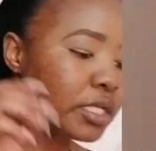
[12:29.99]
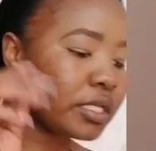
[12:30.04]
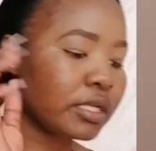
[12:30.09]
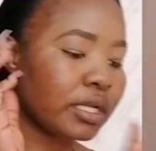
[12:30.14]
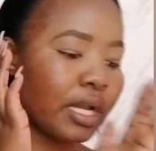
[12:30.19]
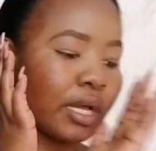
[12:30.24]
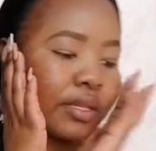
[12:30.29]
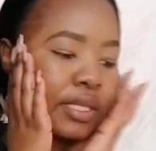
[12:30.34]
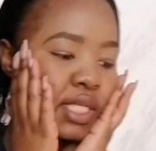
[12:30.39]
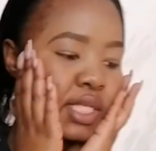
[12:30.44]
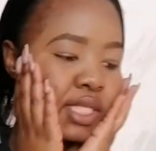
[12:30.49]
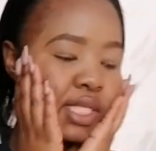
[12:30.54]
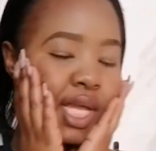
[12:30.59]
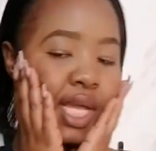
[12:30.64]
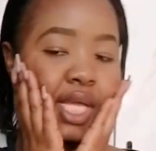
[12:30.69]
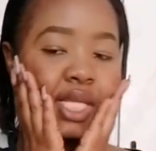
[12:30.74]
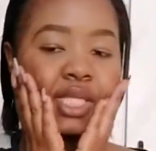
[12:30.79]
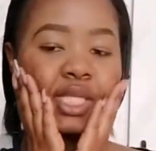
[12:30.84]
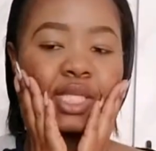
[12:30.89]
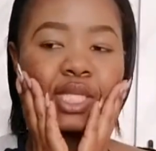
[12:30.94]
So now the
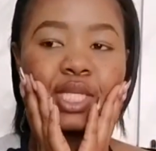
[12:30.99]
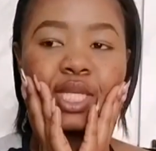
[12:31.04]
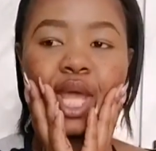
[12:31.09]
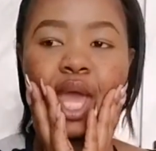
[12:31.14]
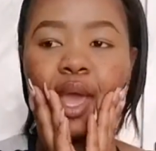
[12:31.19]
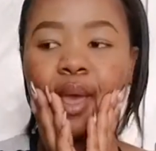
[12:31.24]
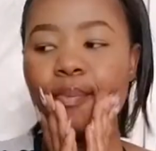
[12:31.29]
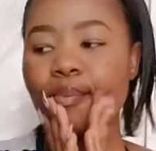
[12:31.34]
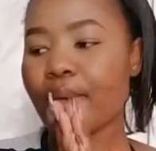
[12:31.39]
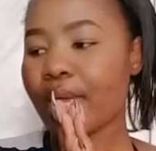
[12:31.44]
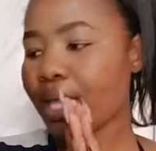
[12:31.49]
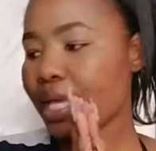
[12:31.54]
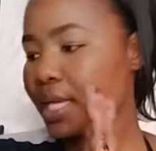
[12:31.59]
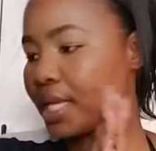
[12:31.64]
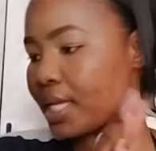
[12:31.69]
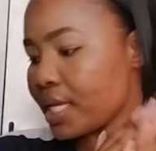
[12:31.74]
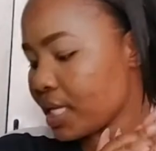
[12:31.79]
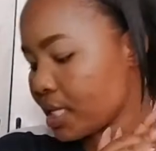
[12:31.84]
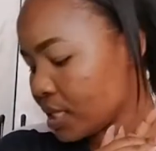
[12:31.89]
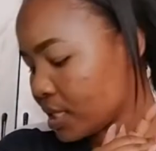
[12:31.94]
second step
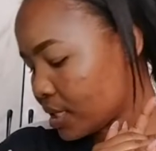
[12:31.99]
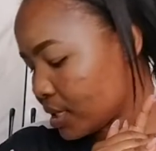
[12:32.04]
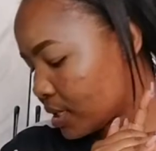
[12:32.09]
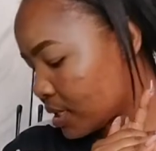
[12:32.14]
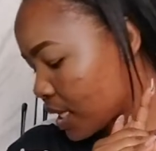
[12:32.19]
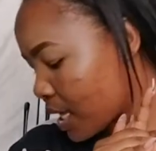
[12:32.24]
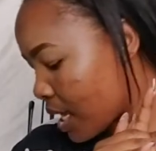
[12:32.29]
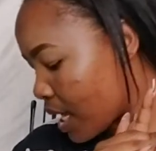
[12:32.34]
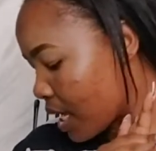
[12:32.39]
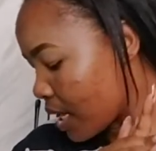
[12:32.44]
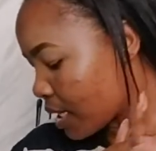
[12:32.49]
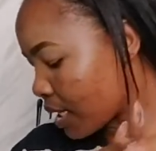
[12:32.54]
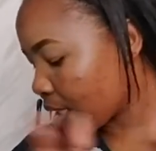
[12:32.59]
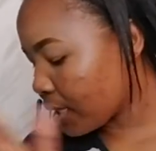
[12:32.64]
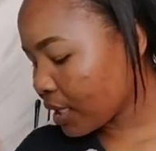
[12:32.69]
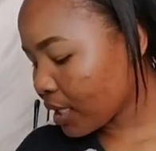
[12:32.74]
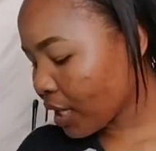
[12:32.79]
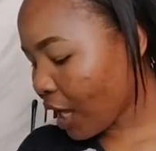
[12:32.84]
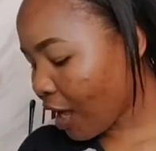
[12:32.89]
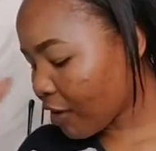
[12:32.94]
is,
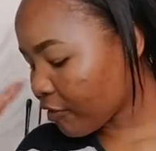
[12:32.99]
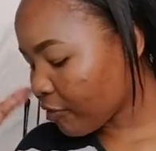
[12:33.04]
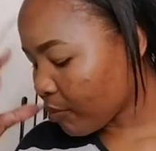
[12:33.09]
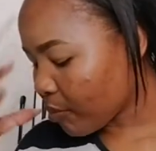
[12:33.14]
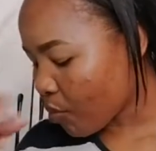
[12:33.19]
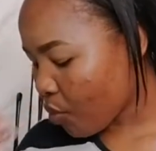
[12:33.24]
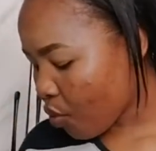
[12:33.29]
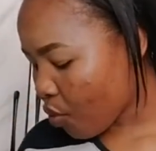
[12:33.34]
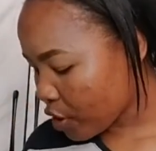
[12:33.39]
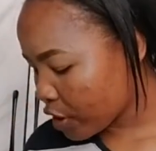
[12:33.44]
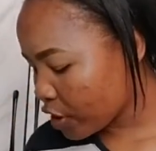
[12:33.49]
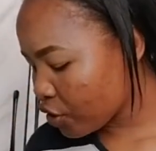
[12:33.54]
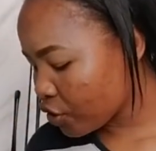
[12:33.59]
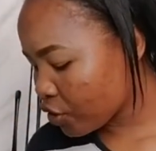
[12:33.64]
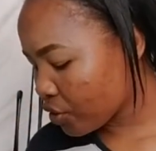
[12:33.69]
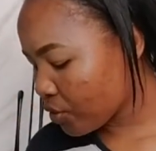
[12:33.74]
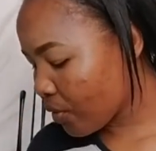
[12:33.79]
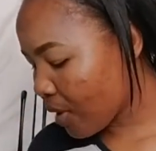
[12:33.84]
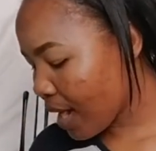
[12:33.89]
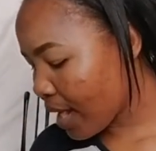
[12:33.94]
now that I've
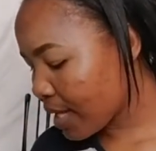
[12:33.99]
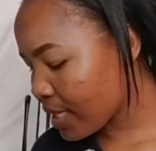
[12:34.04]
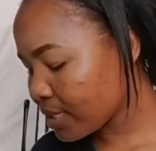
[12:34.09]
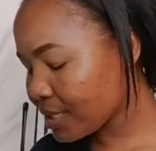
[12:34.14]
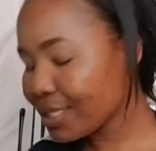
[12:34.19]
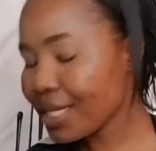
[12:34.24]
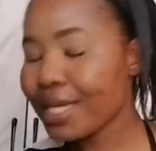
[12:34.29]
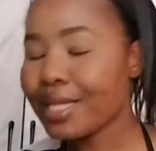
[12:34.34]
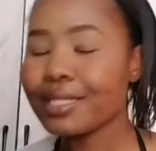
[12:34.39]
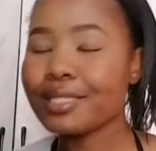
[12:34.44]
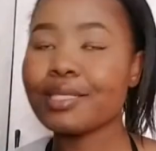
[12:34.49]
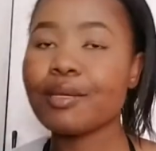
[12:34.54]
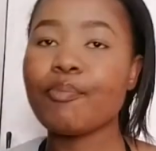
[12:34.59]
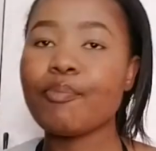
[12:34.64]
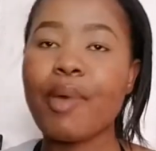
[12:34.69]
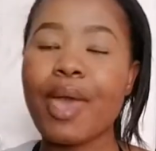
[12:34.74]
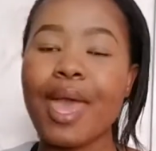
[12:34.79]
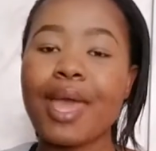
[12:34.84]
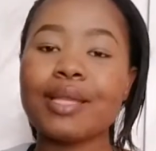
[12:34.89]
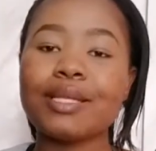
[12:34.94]
moisturized,
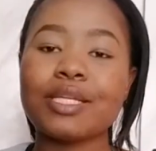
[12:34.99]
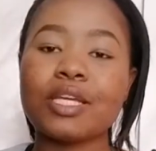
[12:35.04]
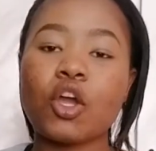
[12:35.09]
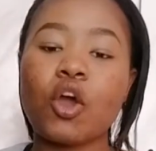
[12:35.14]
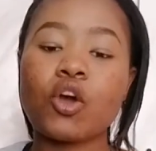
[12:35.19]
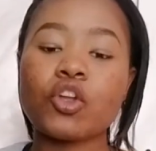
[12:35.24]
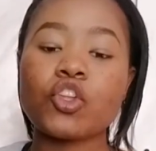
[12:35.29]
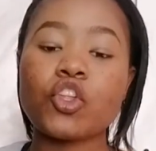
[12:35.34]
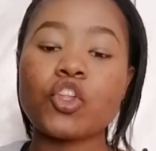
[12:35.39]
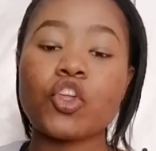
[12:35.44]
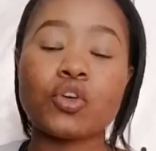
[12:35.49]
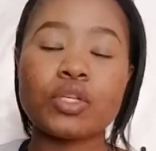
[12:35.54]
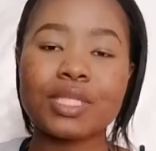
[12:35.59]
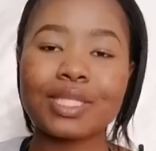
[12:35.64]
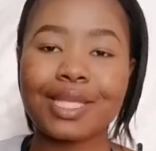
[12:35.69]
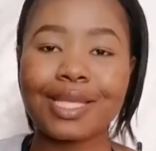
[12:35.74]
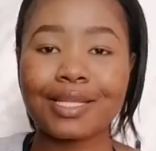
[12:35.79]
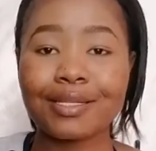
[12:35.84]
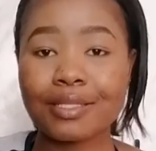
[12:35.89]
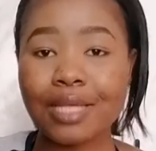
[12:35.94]
depending on your
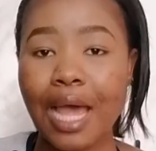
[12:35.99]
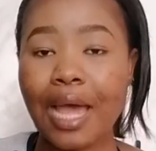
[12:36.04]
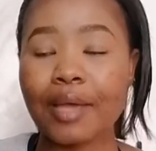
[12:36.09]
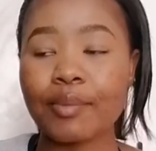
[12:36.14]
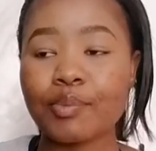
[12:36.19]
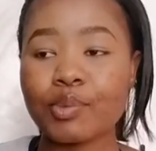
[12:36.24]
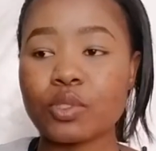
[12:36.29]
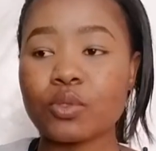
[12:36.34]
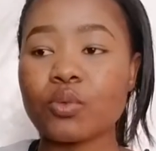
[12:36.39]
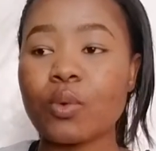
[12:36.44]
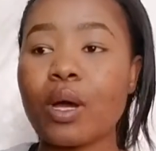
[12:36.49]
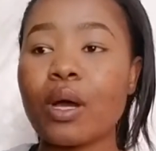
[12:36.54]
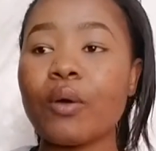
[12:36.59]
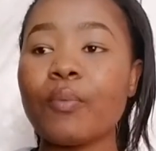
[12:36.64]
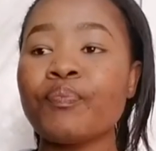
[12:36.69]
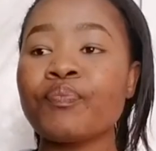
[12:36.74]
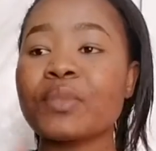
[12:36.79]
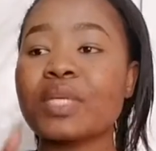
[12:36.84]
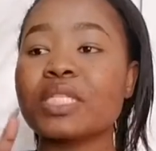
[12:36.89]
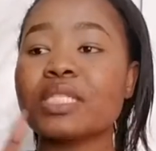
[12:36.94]
skin type as
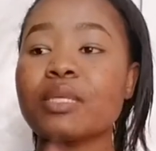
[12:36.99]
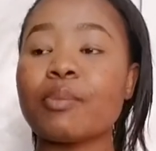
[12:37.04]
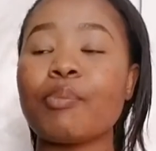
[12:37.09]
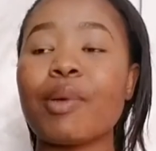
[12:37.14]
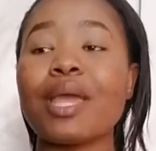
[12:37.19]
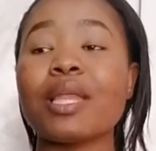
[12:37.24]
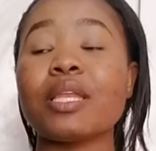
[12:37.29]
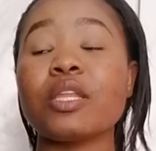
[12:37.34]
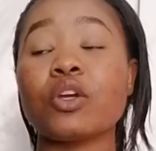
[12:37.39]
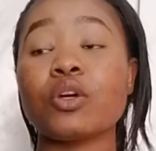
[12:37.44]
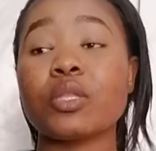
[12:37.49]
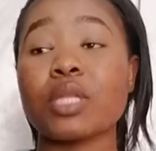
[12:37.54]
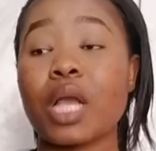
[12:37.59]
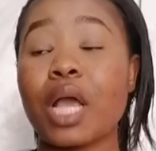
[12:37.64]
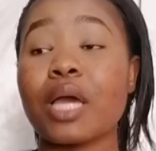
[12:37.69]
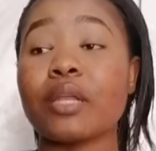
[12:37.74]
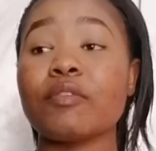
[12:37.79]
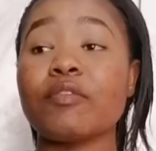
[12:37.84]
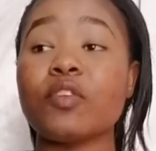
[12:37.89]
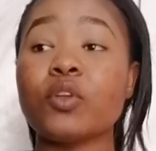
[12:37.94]
well, depending on the
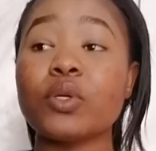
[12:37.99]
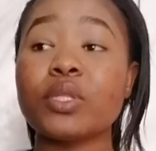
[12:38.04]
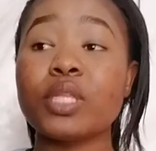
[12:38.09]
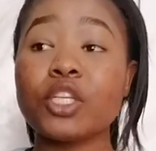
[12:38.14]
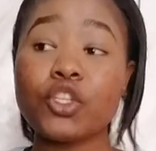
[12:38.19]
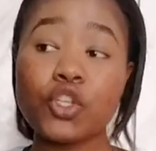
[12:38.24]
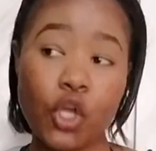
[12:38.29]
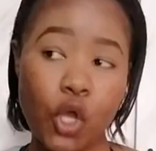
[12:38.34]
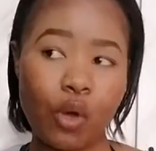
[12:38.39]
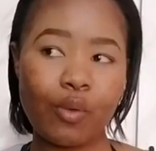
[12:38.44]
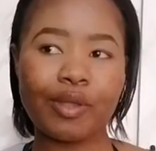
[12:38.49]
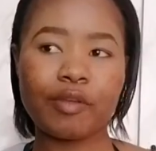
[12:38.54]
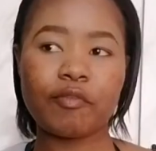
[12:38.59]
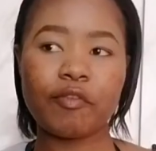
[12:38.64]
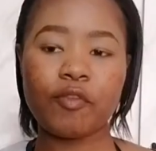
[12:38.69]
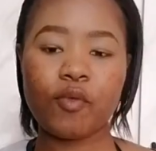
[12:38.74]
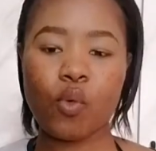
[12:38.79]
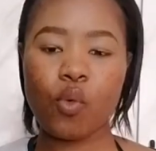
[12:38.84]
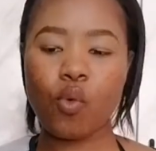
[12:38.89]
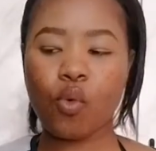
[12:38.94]
kind of look that you're going
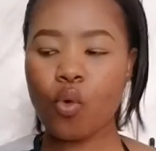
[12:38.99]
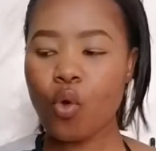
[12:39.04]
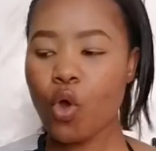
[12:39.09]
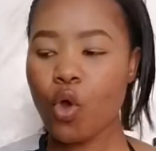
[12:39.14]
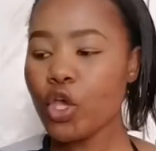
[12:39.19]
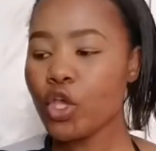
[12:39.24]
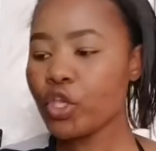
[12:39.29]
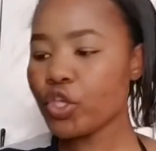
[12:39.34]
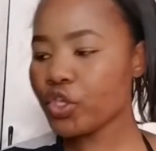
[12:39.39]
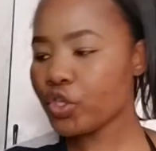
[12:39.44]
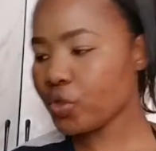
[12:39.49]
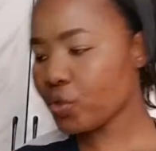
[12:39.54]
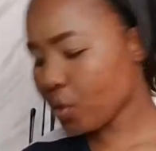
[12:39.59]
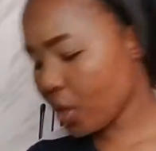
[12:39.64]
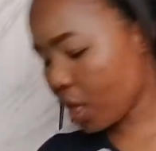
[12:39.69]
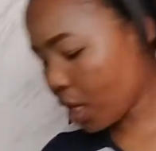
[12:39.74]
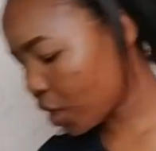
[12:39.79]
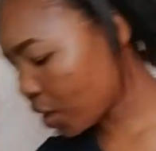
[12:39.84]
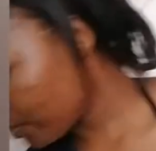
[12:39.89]
for, you are